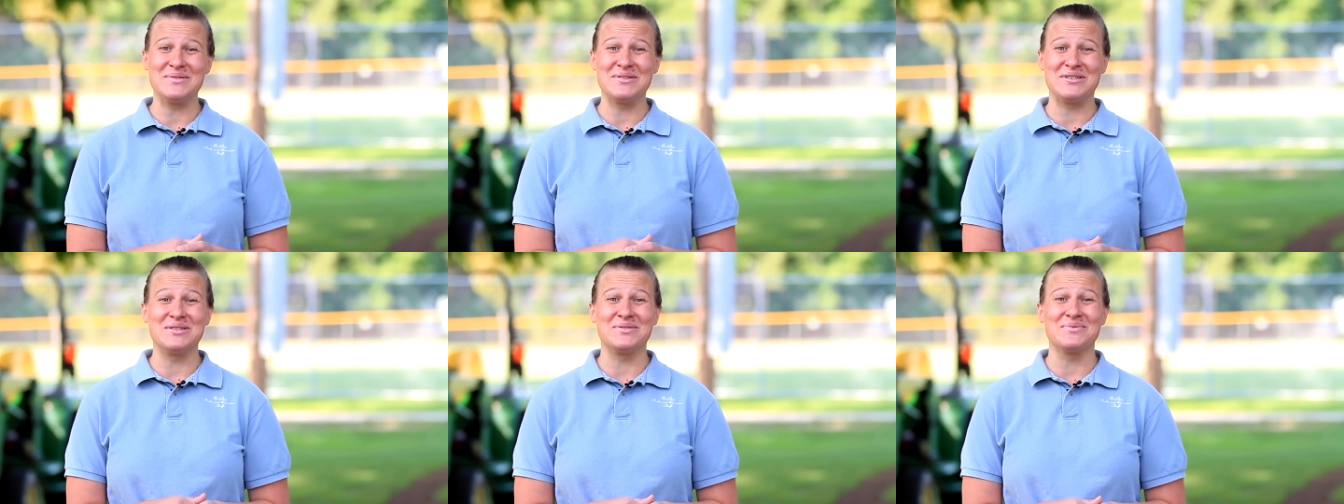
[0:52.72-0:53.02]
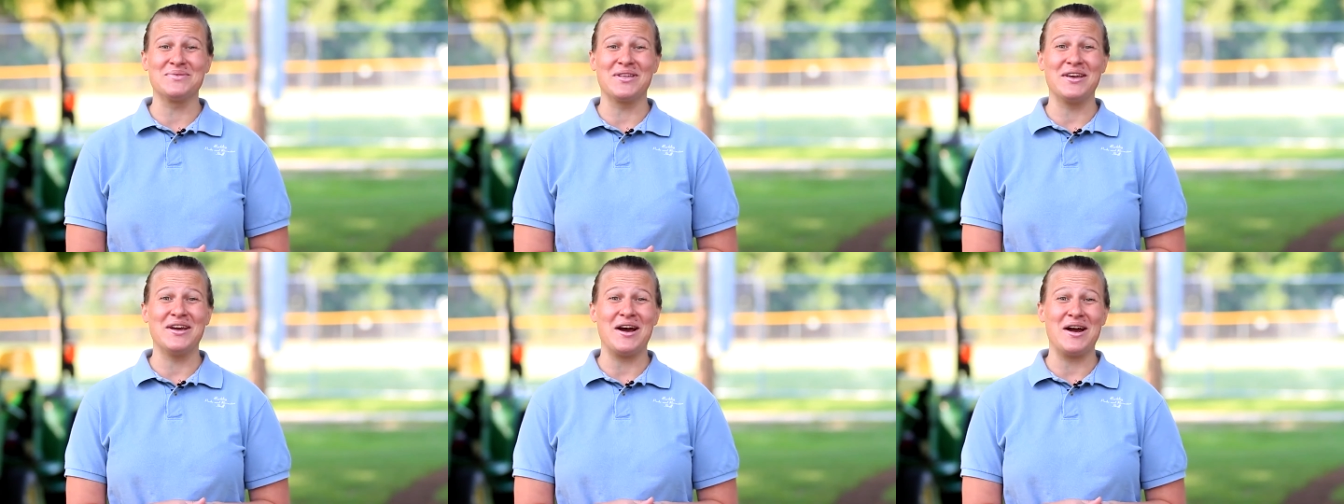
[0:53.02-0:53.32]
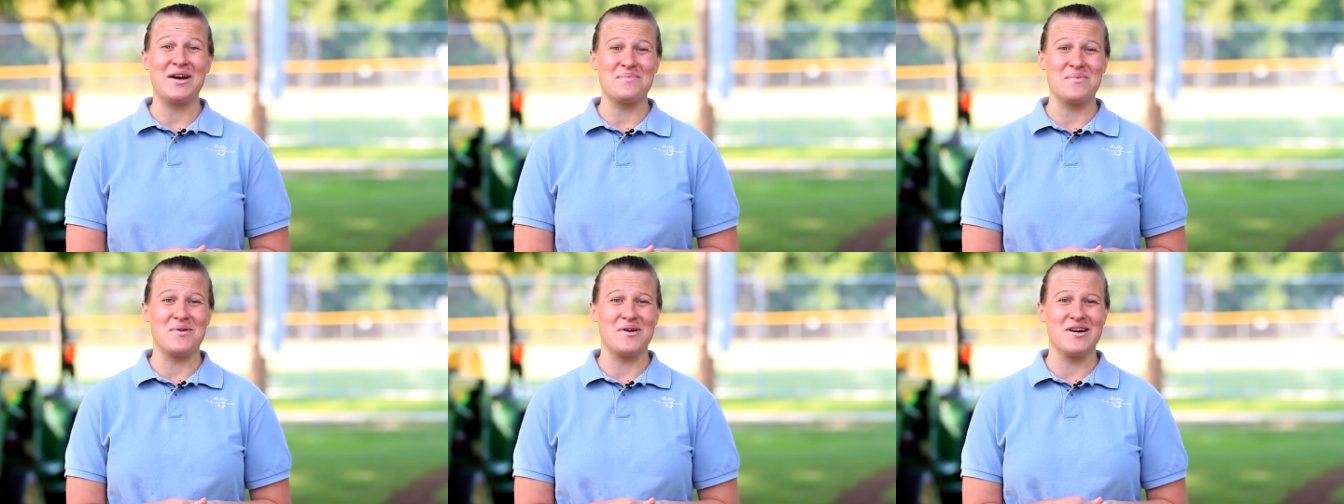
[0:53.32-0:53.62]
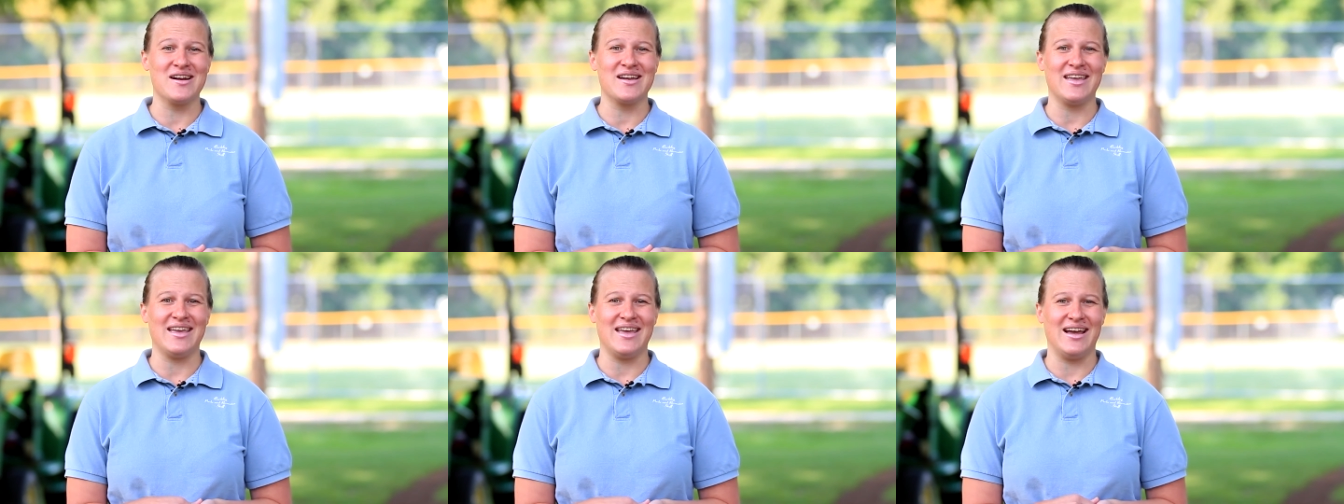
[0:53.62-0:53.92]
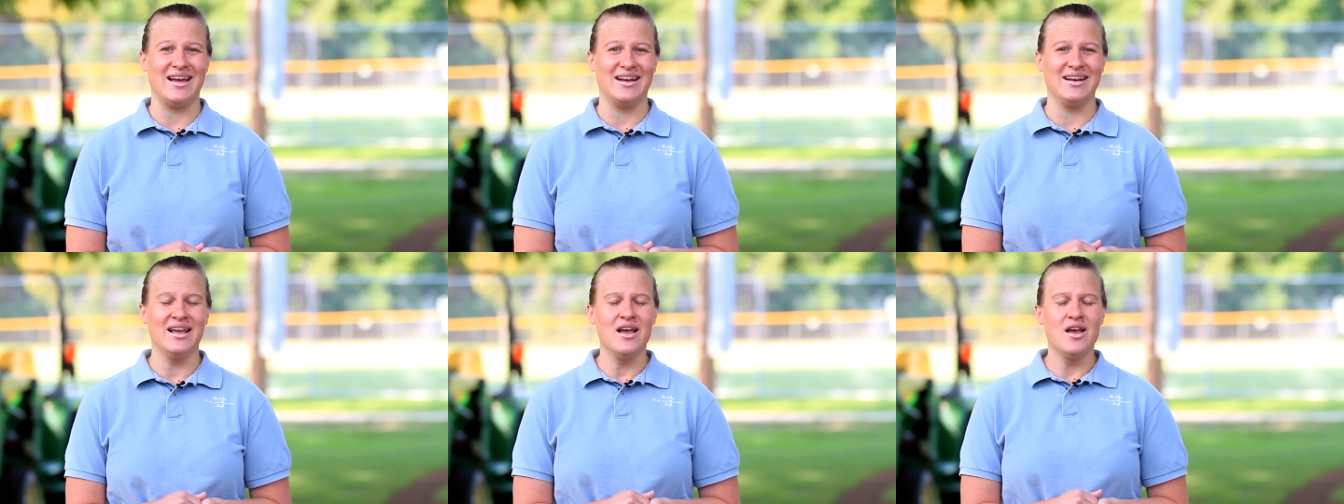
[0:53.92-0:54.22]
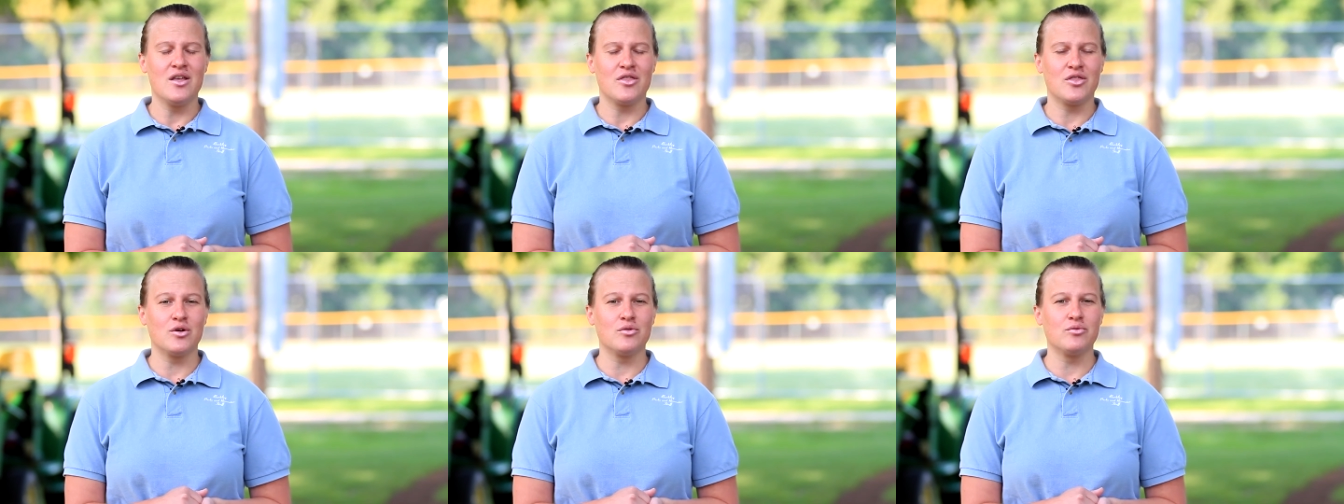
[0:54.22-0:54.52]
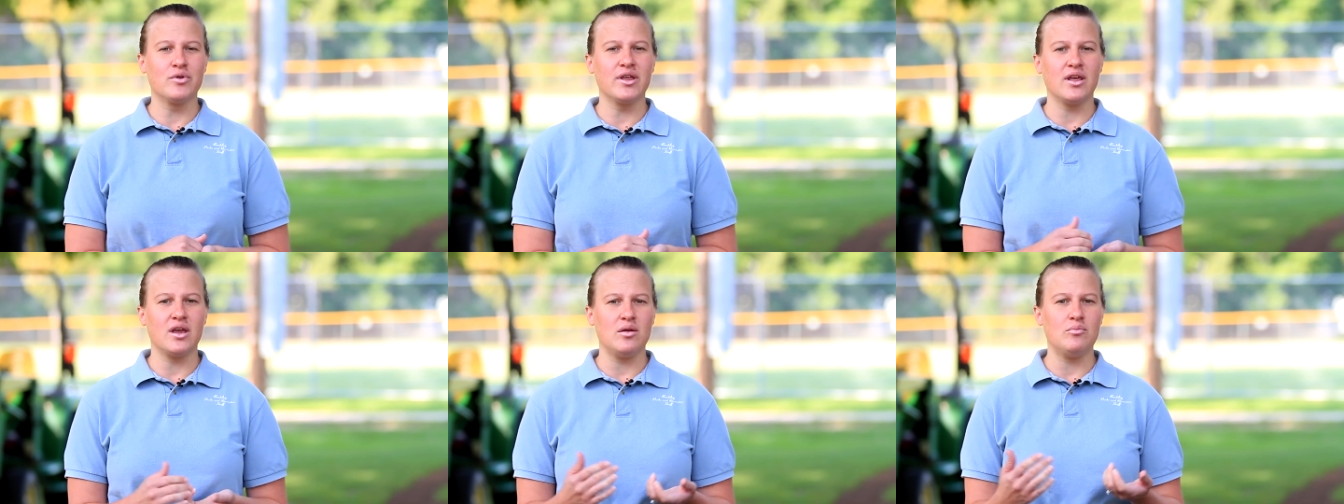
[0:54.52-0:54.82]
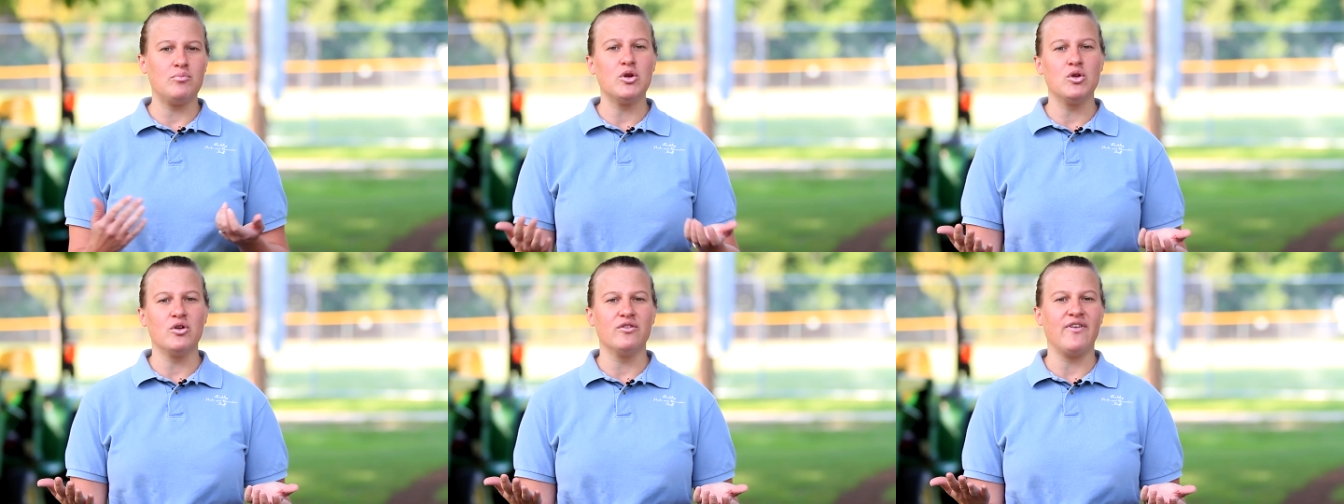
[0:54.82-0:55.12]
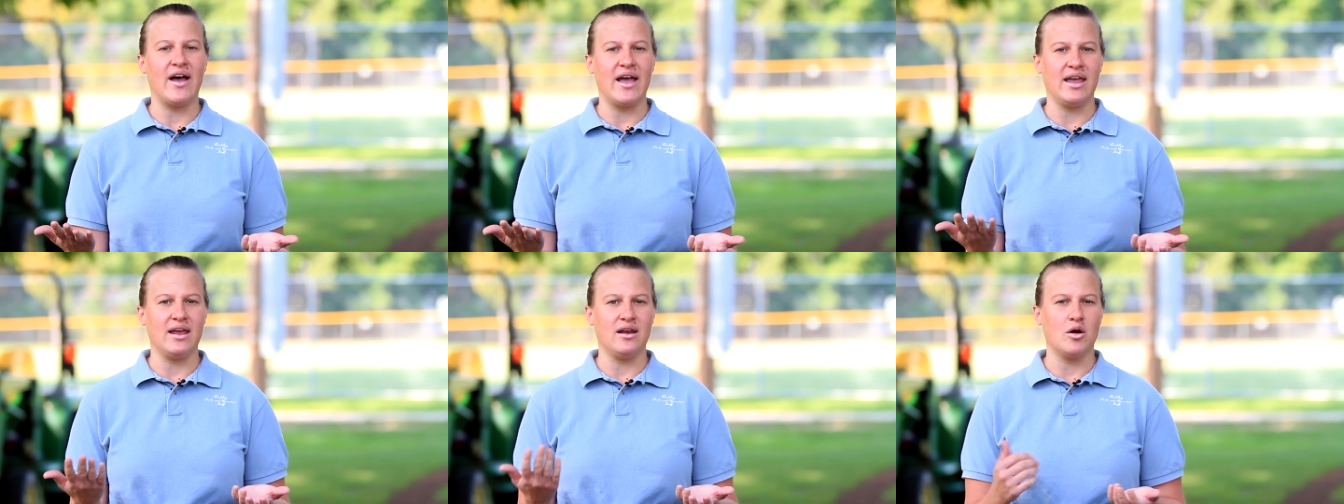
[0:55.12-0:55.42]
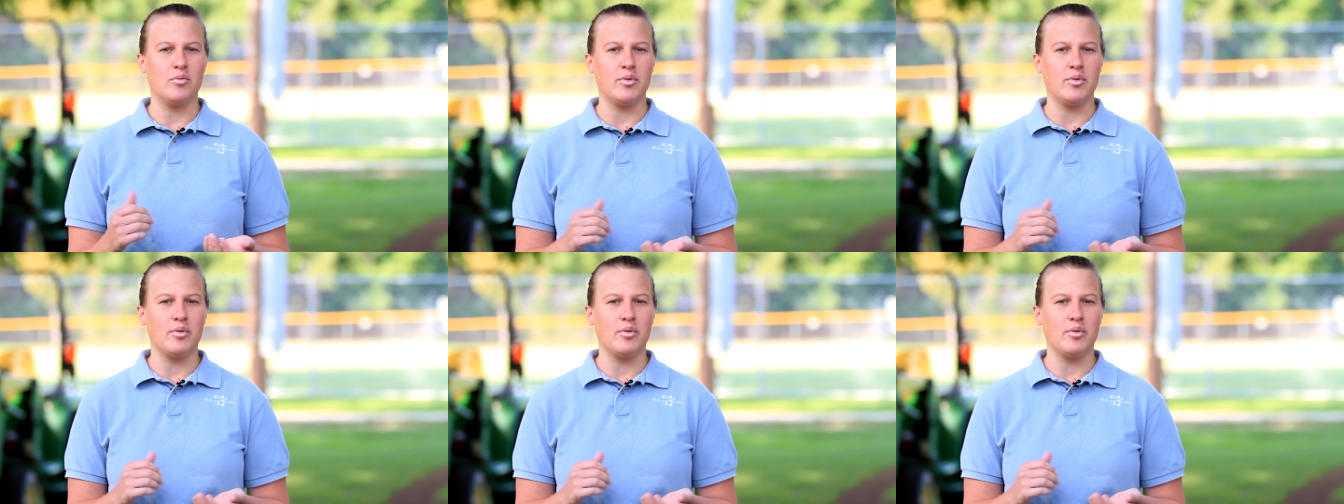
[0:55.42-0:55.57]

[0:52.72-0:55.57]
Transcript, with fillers: which is really hard work. And they're really beautifying our